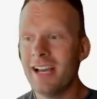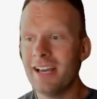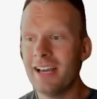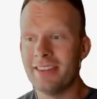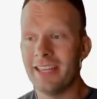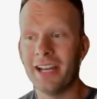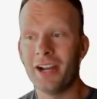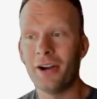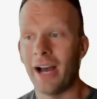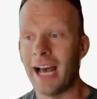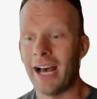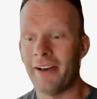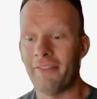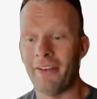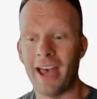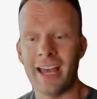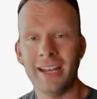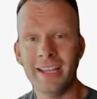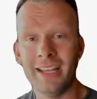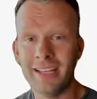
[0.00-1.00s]
don't have
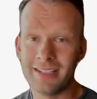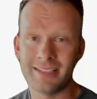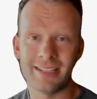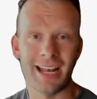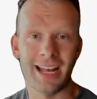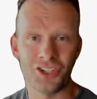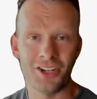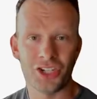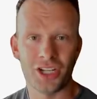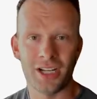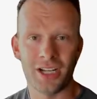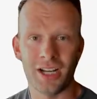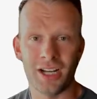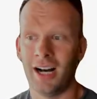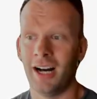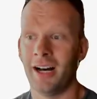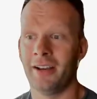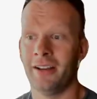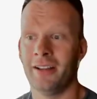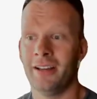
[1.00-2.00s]
any intention
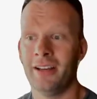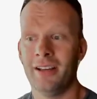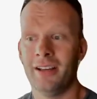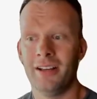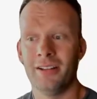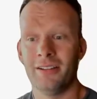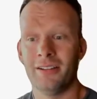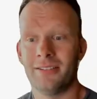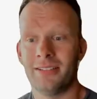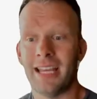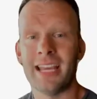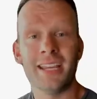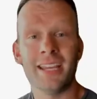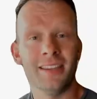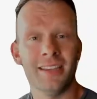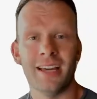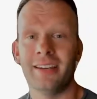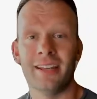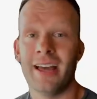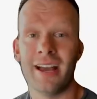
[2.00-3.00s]
on taking
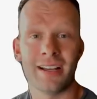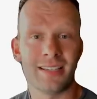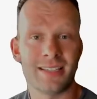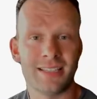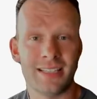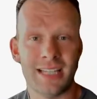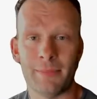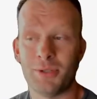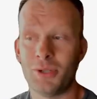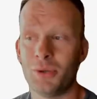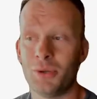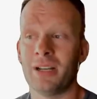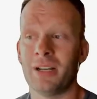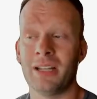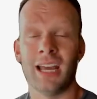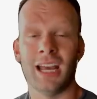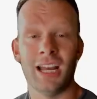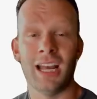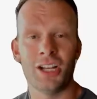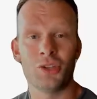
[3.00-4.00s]
that next step to
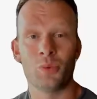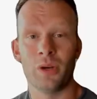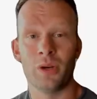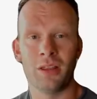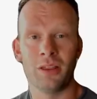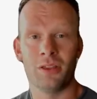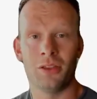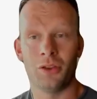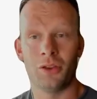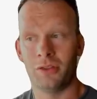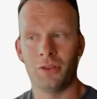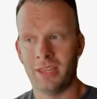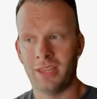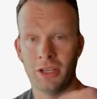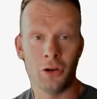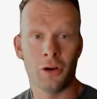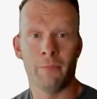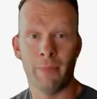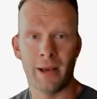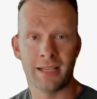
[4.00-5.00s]
engage with
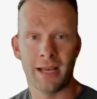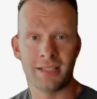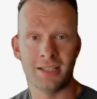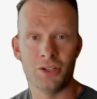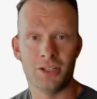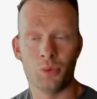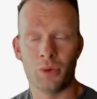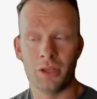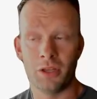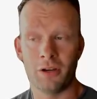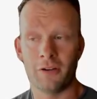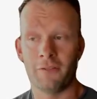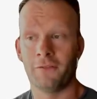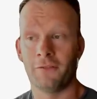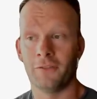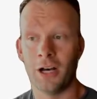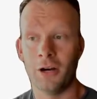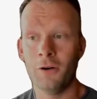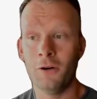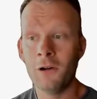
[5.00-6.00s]
your message, with your
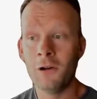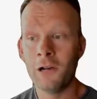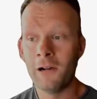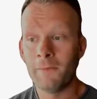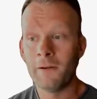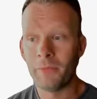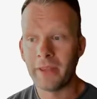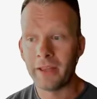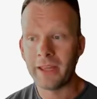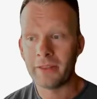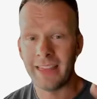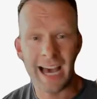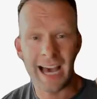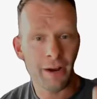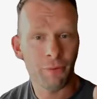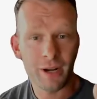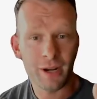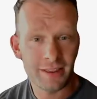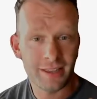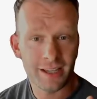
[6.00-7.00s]
flow. That
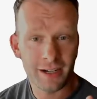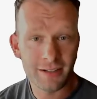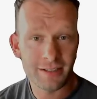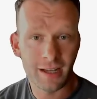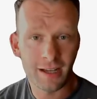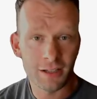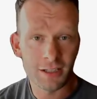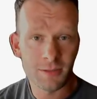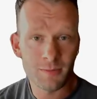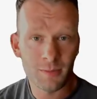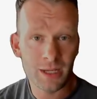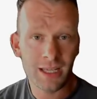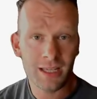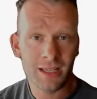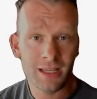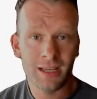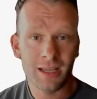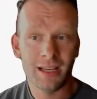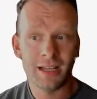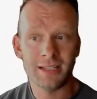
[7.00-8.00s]
right there tells me
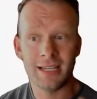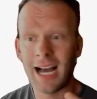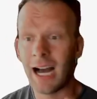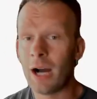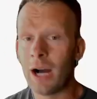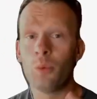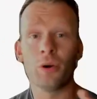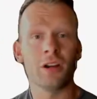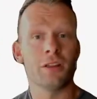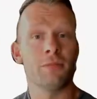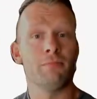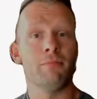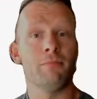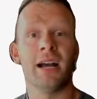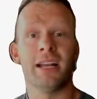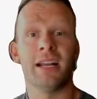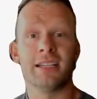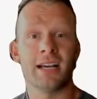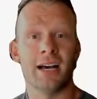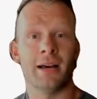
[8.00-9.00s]
not worth my
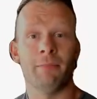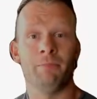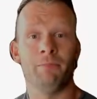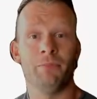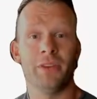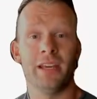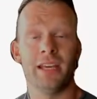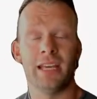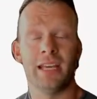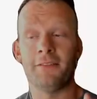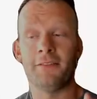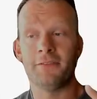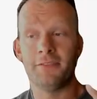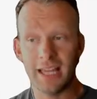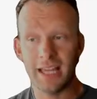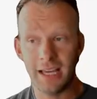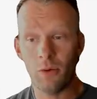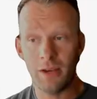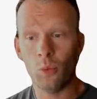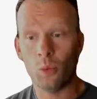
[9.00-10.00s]
time. If
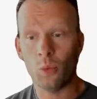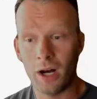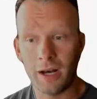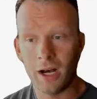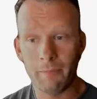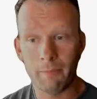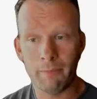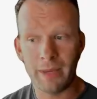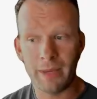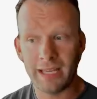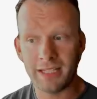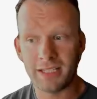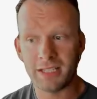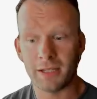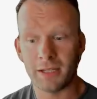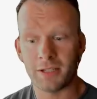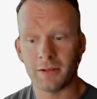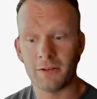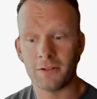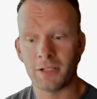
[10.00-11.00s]
they want me to
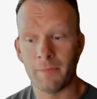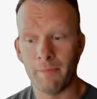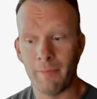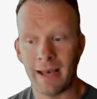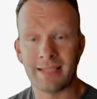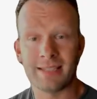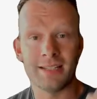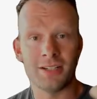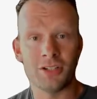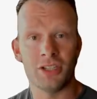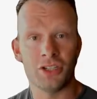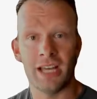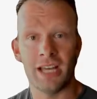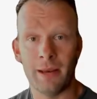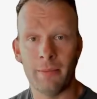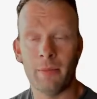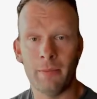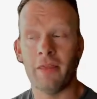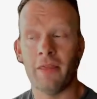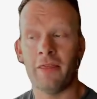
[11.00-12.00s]
message
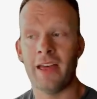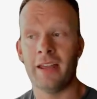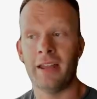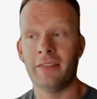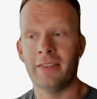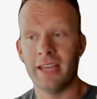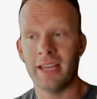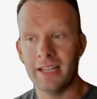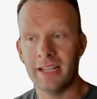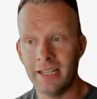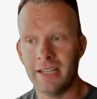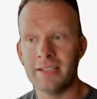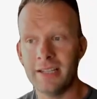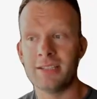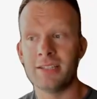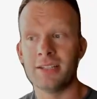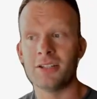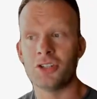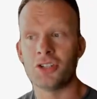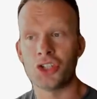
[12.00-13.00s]
them, then they need
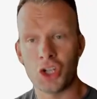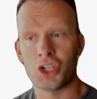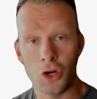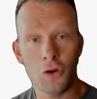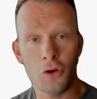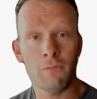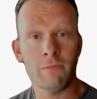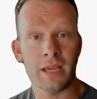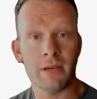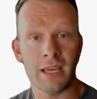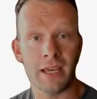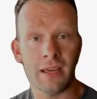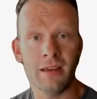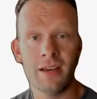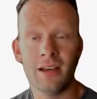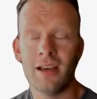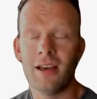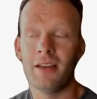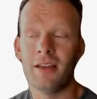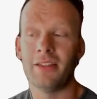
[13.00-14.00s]
to show me
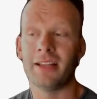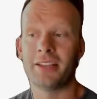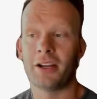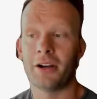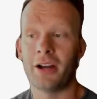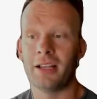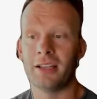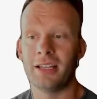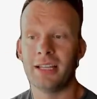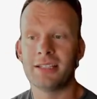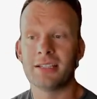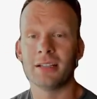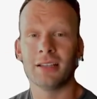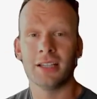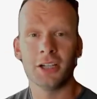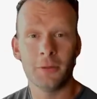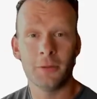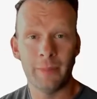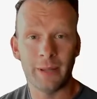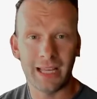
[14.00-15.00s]
that they're at least a
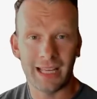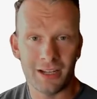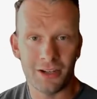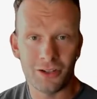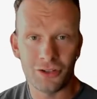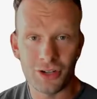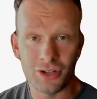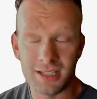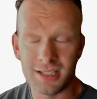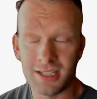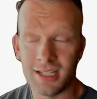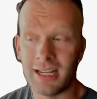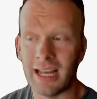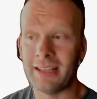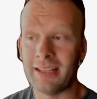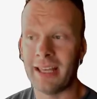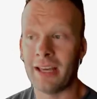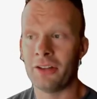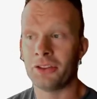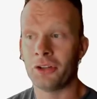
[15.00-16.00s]
little bit interested, and
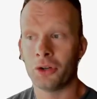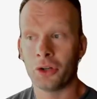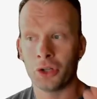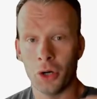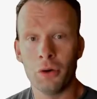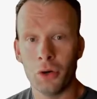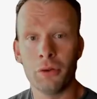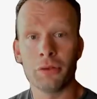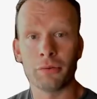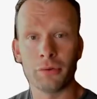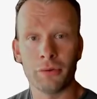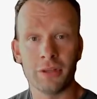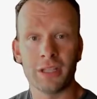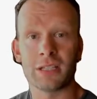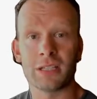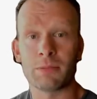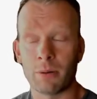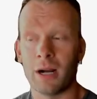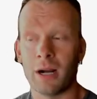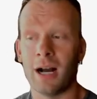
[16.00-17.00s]
they'll go through this
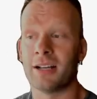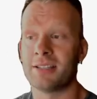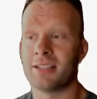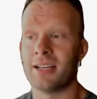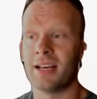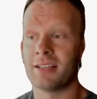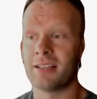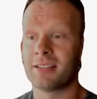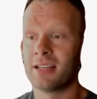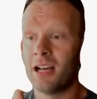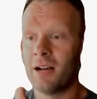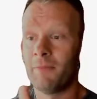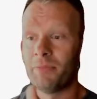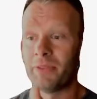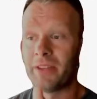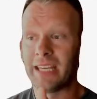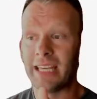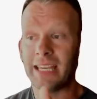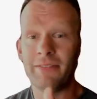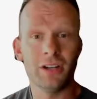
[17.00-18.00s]
process
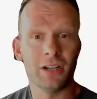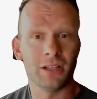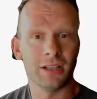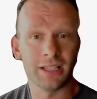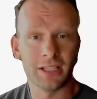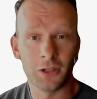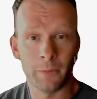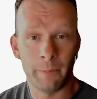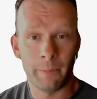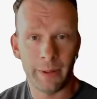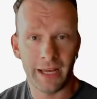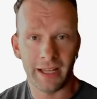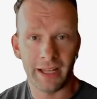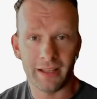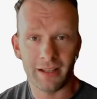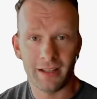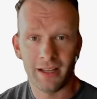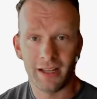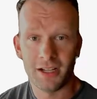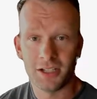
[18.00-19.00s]
even a little bit
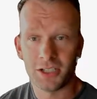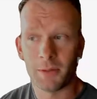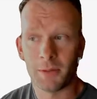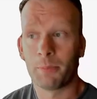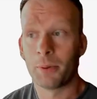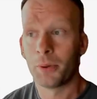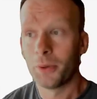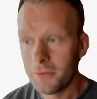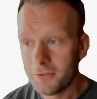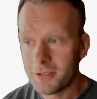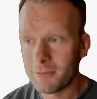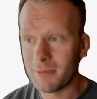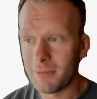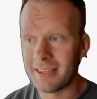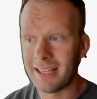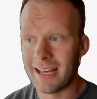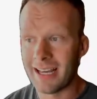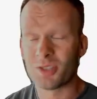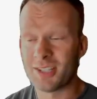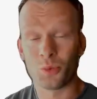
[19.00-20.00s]
to prove to me
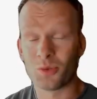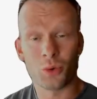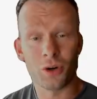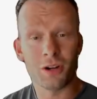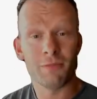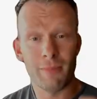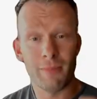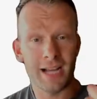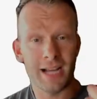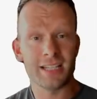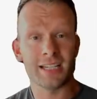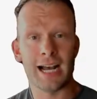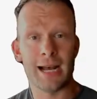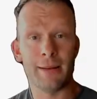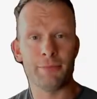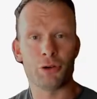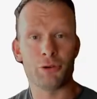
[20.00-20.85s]
that it's worth my time to